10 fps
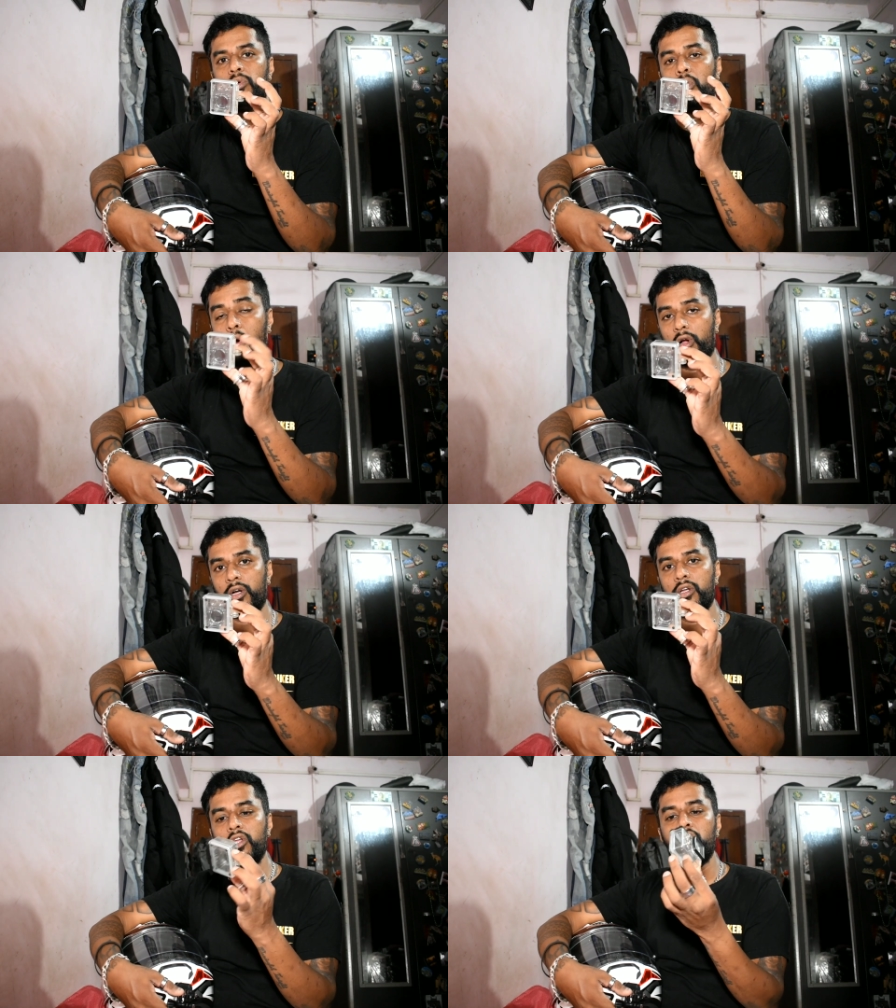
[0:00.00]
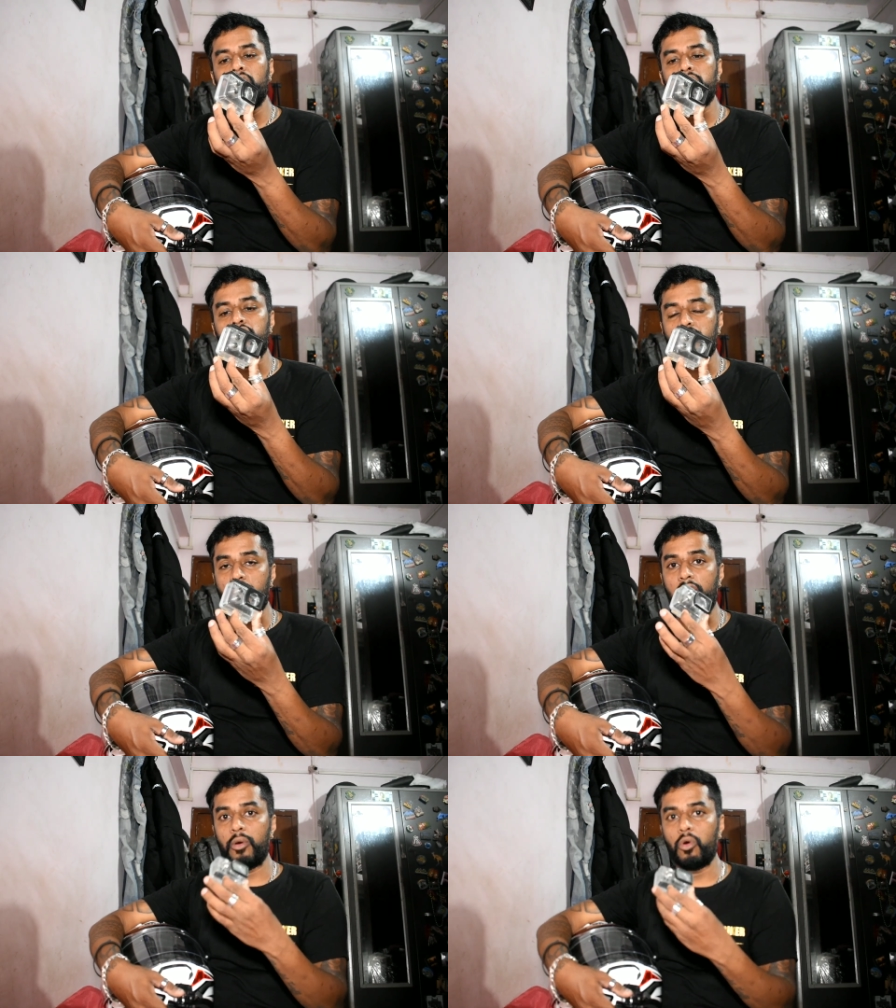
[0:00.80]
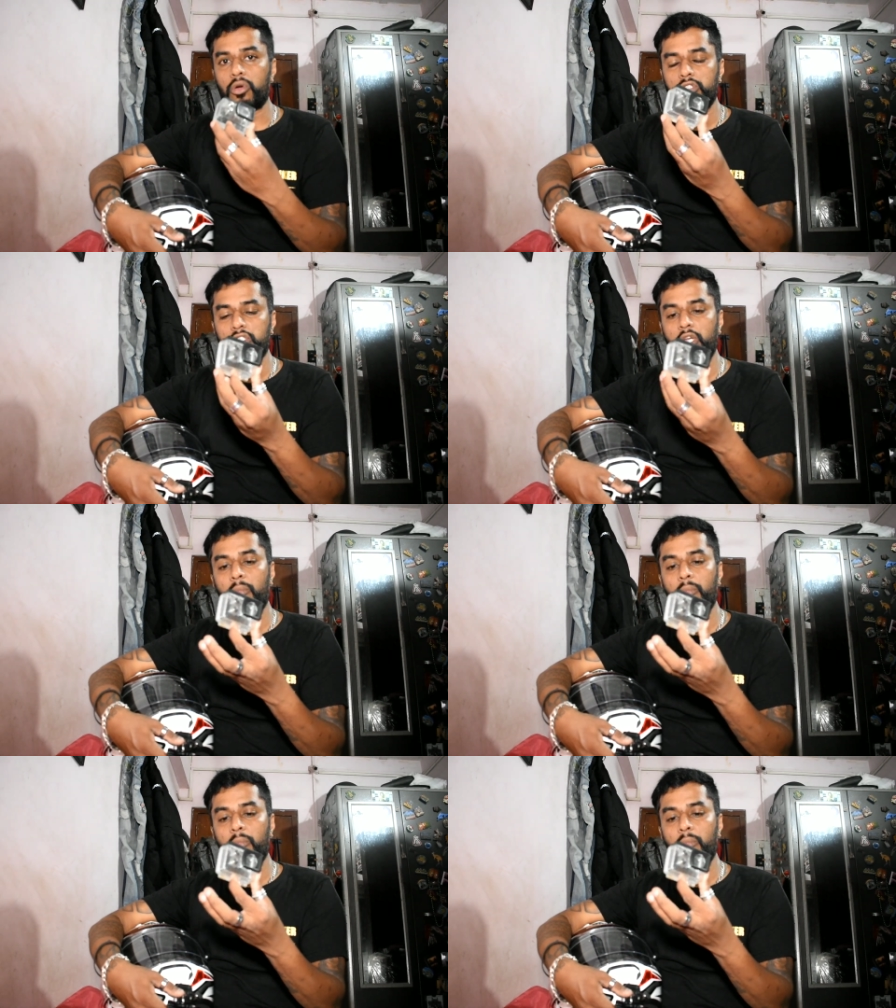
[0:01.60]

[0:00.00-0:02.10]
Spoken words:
hook, J hook, the J